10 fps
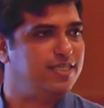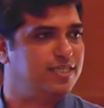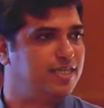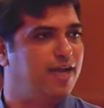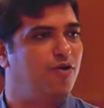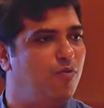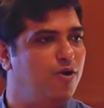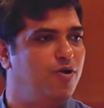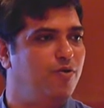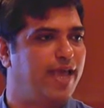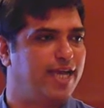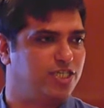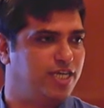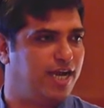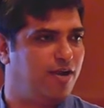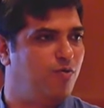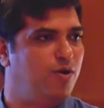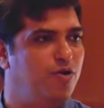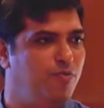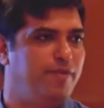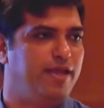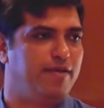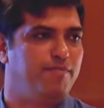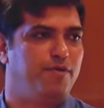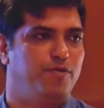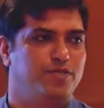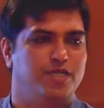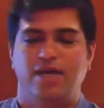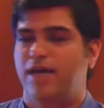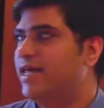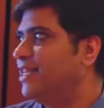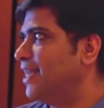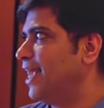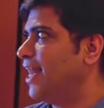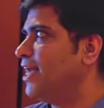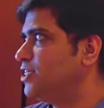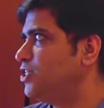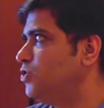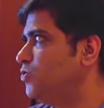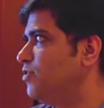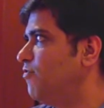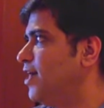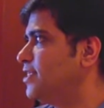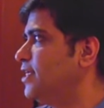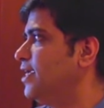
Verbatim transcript: is I don't want to do caching, I don't want to do pre-computes, then can I just use a faster